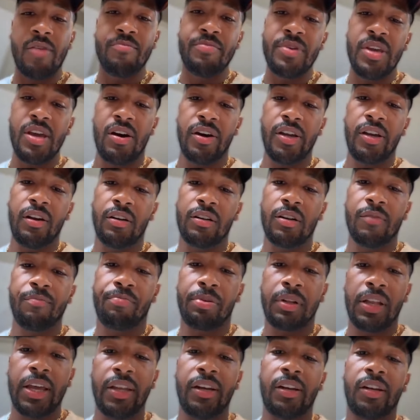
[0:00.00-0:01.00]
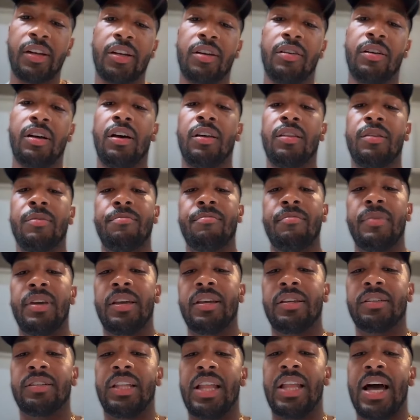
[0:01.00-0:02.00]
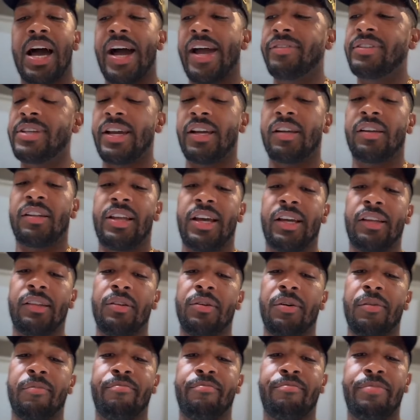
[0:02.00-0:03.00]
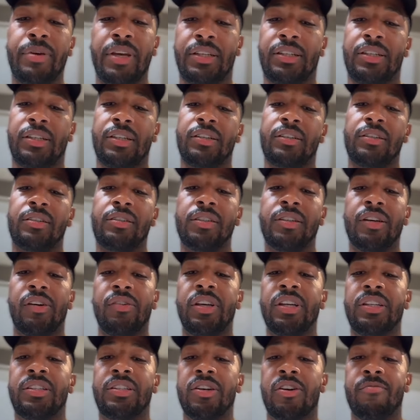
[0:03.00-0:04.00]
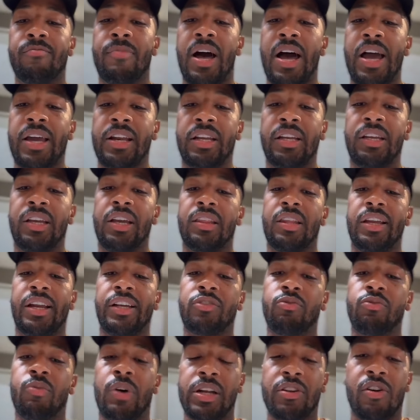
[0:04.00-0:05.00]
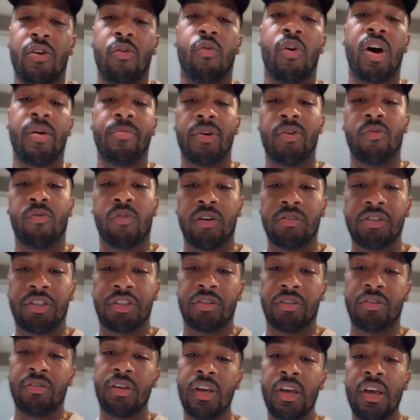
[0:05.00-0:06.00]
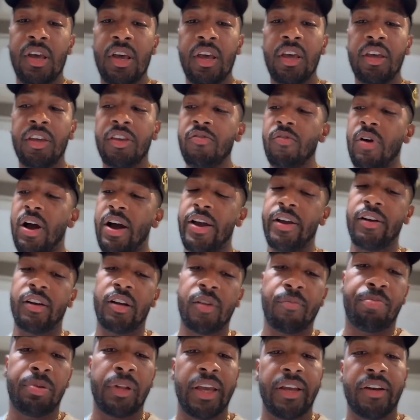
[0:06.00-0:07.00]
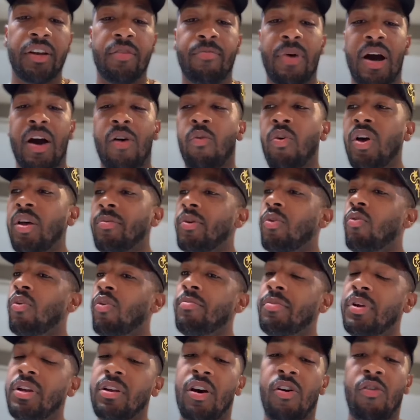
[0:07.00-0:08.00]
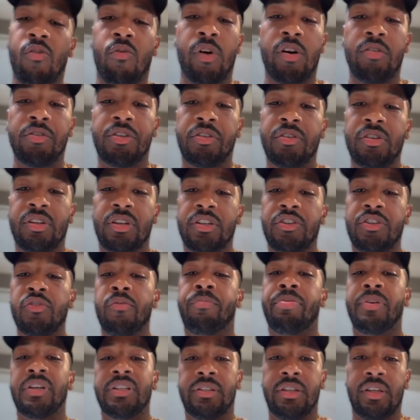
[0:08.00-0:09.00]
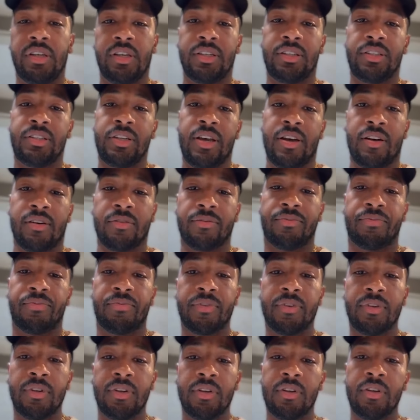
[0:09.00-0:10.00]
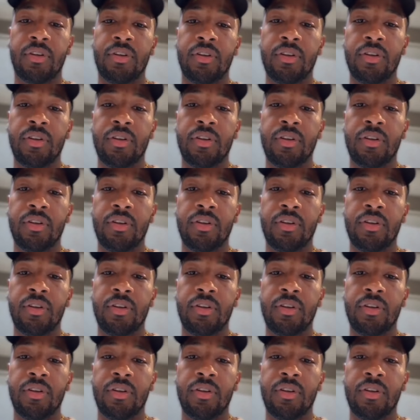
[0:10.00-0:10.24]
Y'all be on here complaining on other men's lives, acting like little bitches. Go get your mind together. That's why no woman wants you. You out here complaining about women. Women don't want you because you pussy yourself.